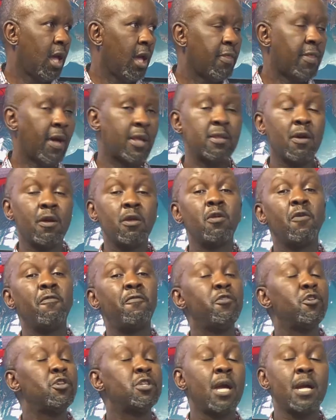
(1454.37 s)
that the
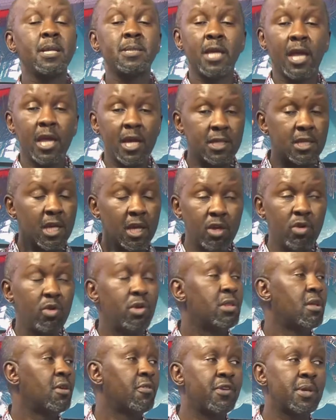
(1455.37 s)
future is hitting you
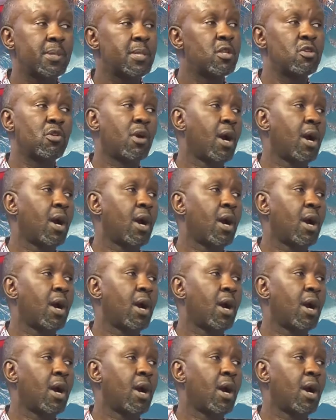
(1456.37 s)
in the face and you